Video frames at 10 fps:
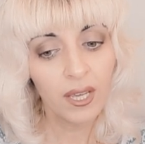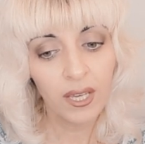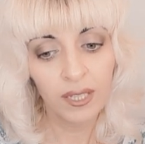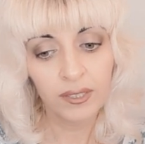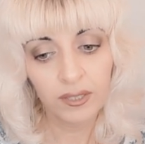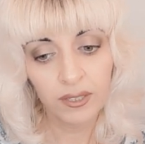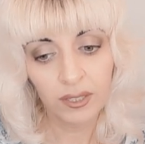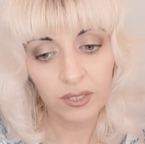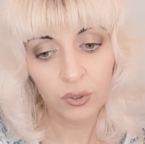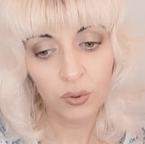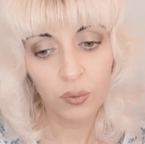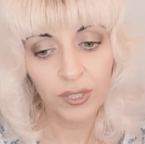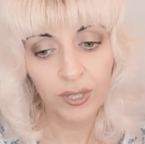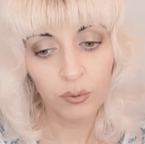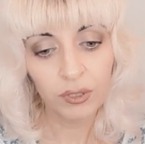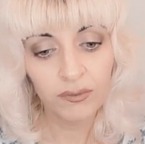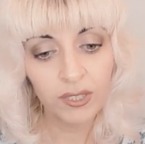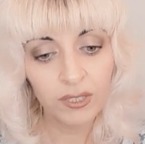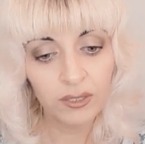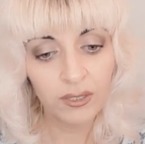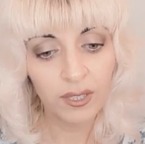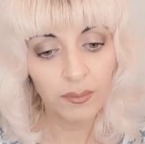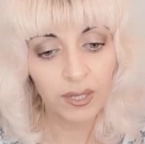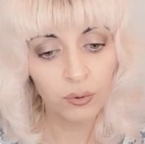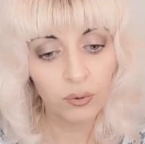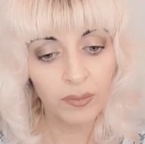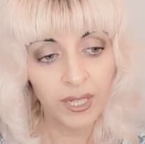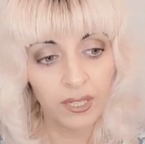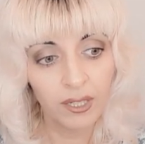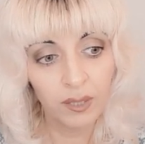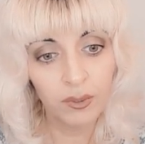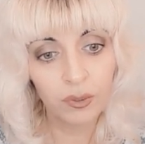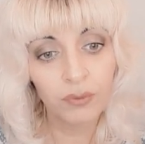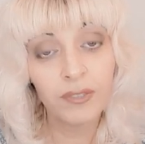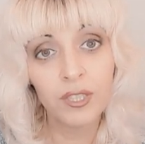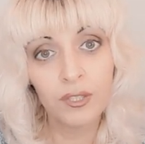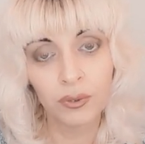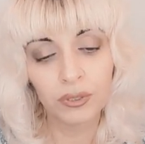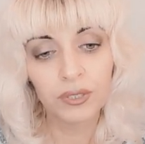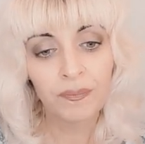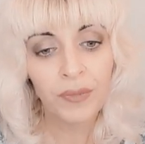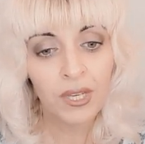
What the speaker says: and so when I was visiting them, I could make a little bit of videos.